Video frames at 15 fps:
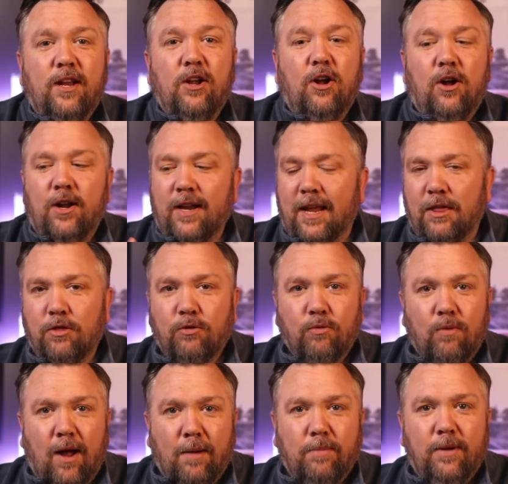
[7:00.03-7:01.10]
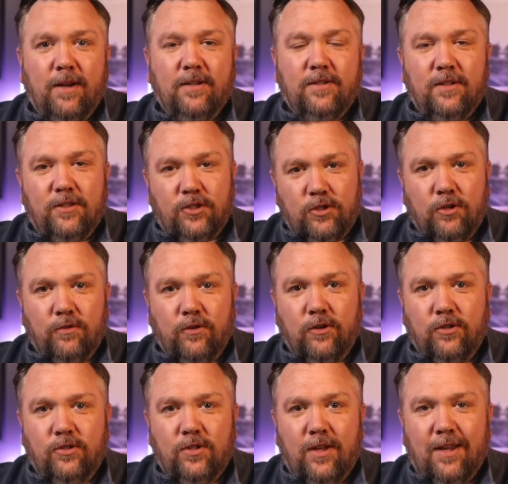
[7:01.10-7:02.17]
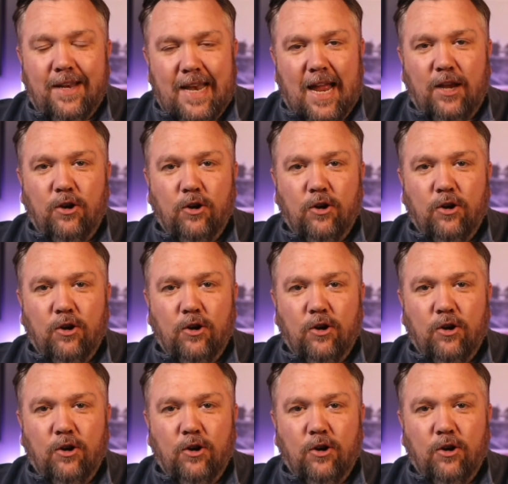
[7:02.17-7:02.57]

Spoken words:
on Anthropic's servers, not your